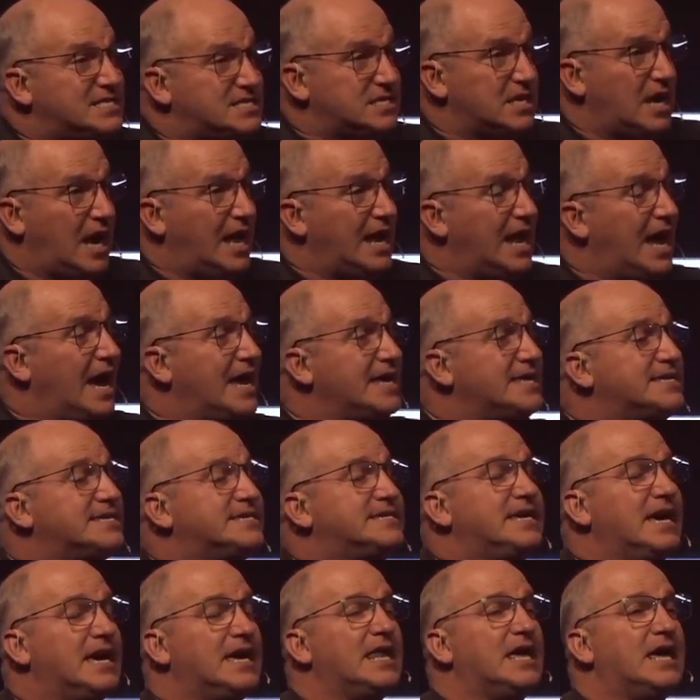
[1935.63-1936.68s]
And I
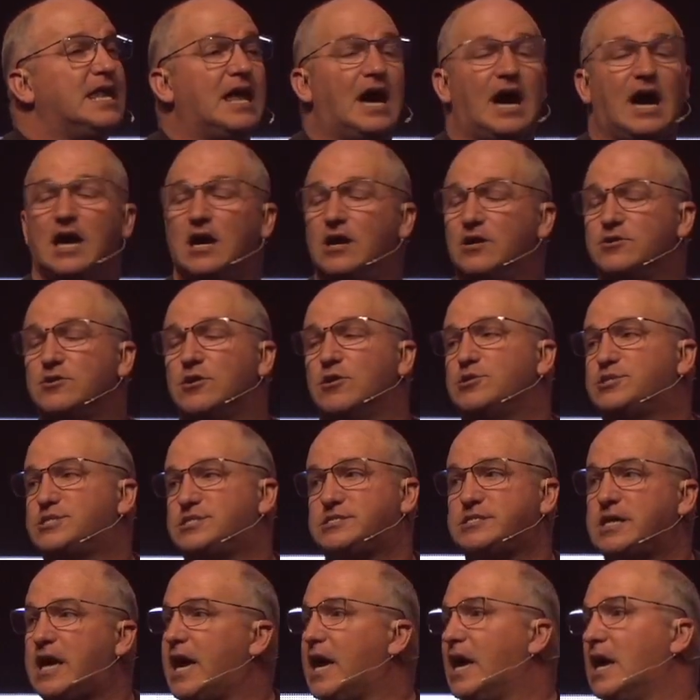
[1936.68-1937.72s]
get it, I
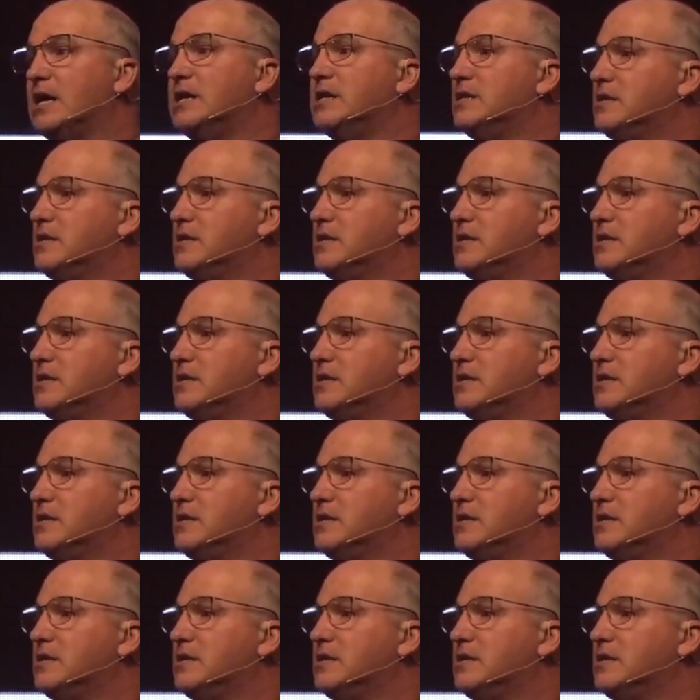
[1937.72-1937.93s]
understand.